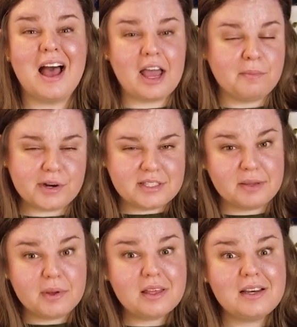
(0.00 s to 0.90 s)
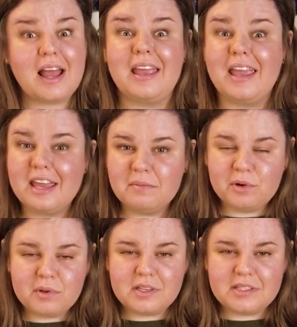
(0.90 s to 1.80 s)
I'm Marcie Billen. I am a
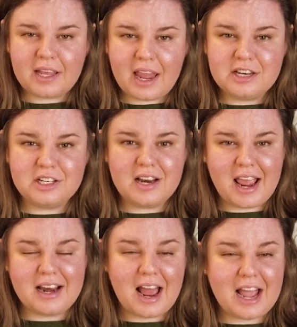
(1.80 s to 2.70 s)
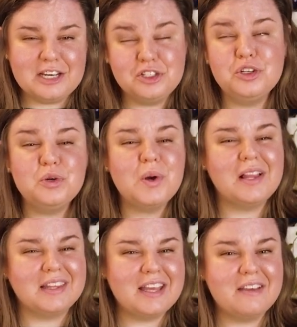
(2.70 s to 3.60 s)
real estate agent, and I do
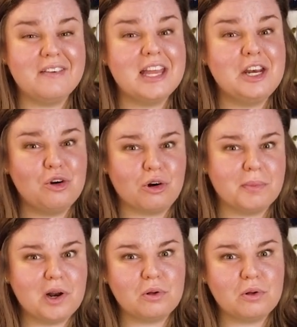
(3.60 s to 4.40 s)
live in Norman,